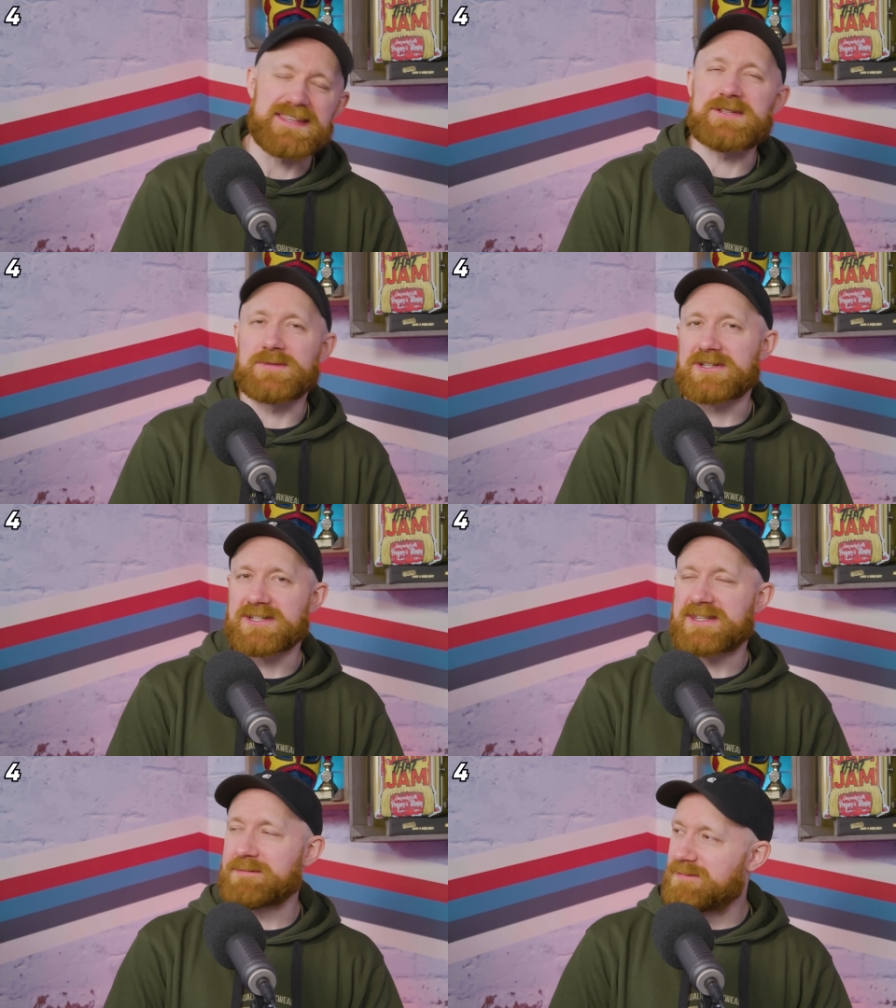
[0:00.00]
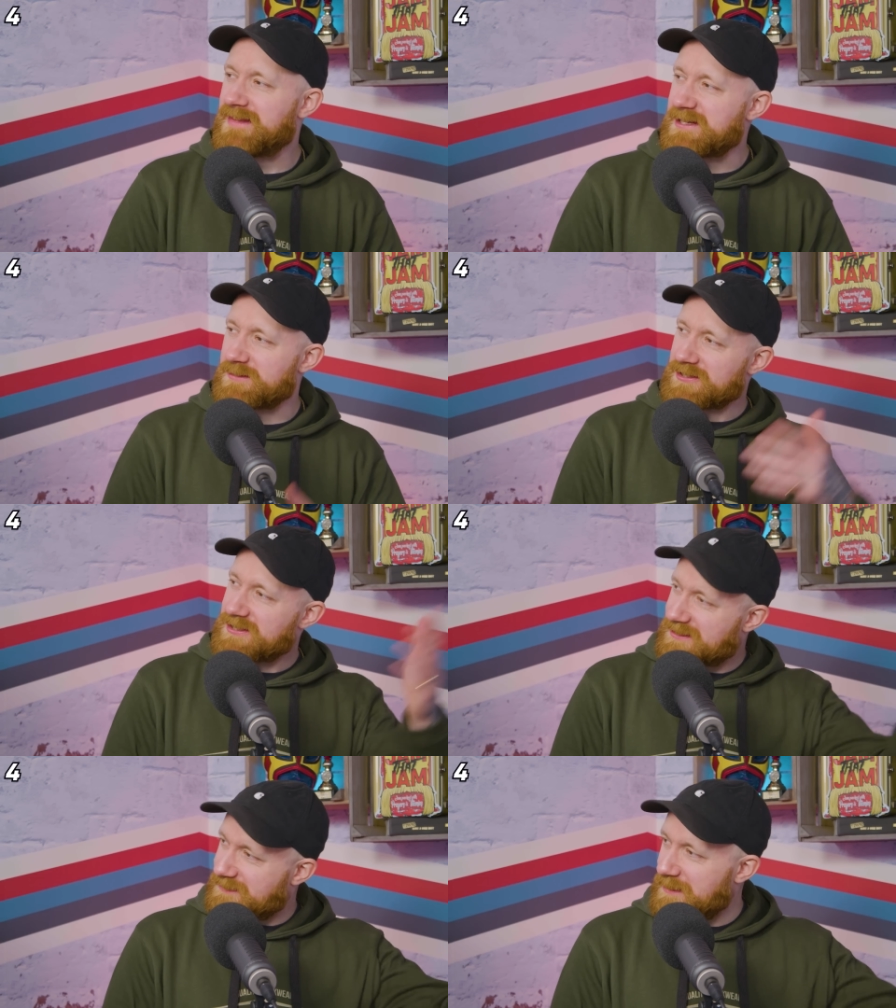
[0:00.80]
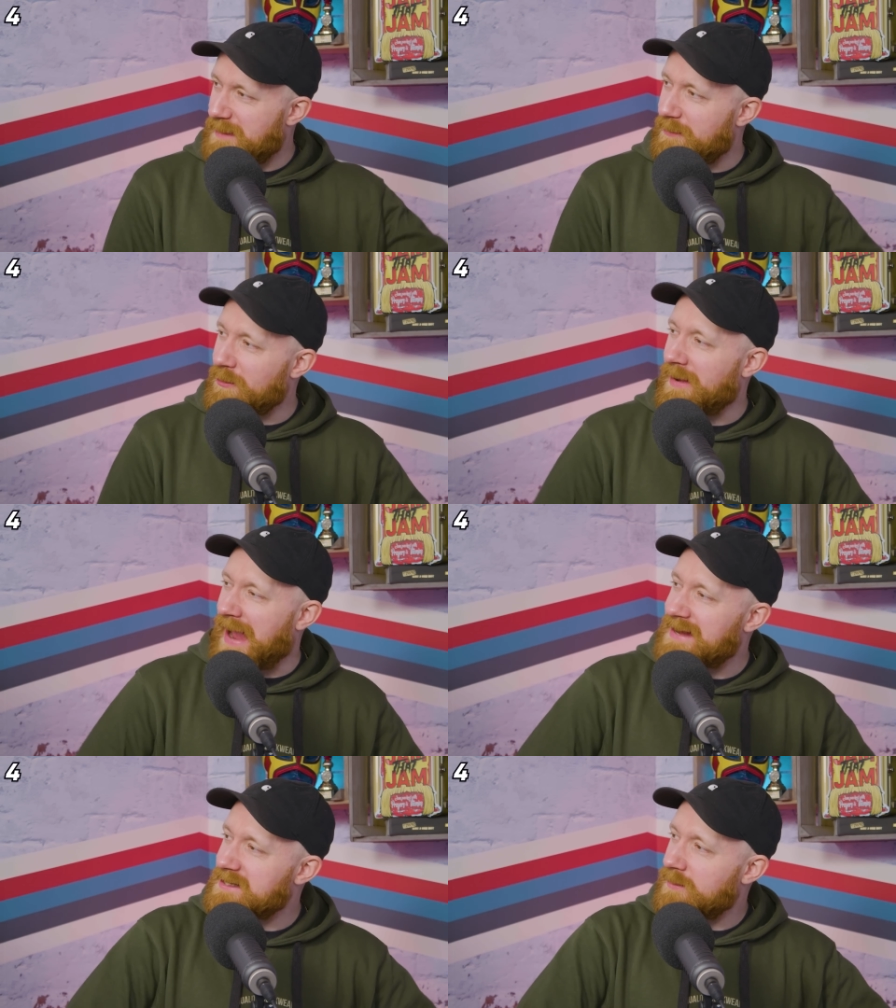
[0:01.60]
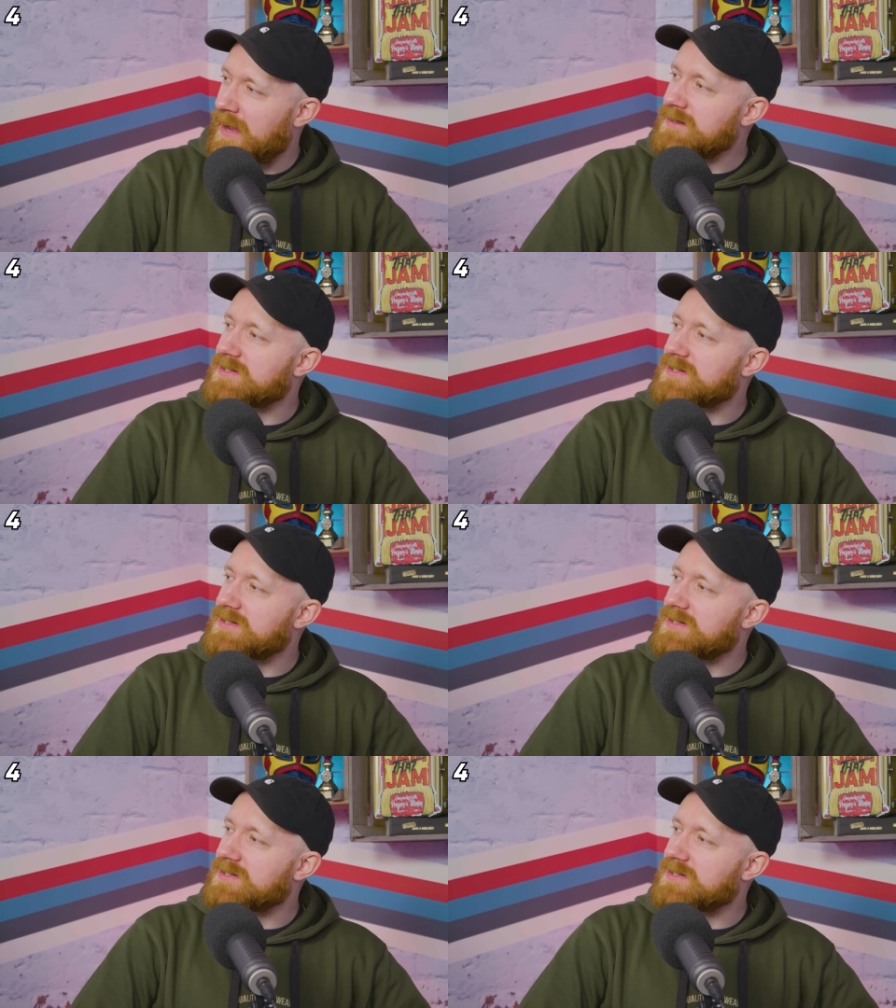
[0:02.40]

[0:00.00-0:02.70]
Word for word: these were just the these were just the people who AEW hadn't